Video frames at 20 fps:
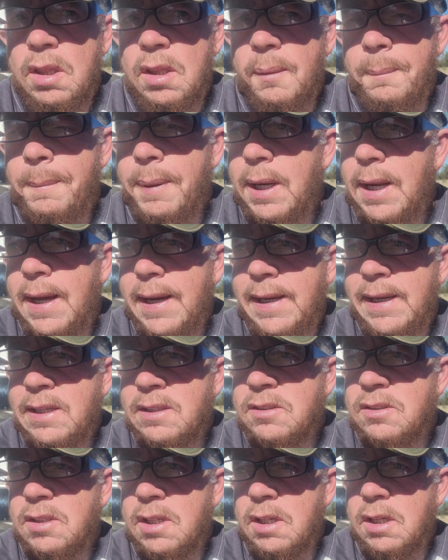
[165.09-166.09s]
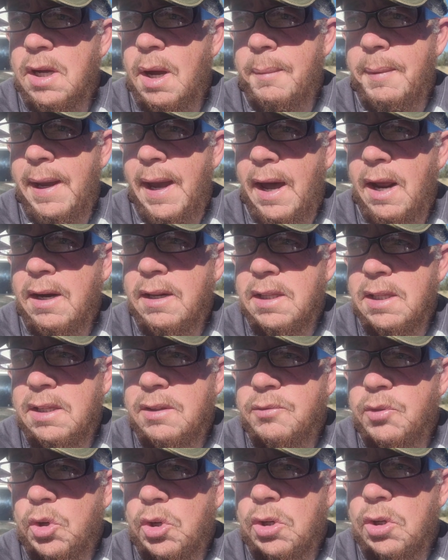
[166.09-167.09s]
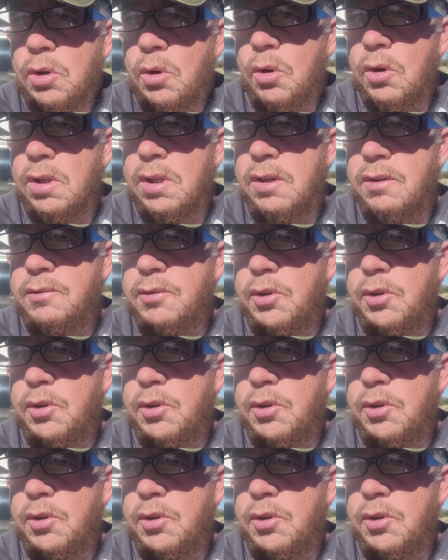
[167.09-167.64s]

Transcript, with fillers: the plugins that are coming out of the inverter or the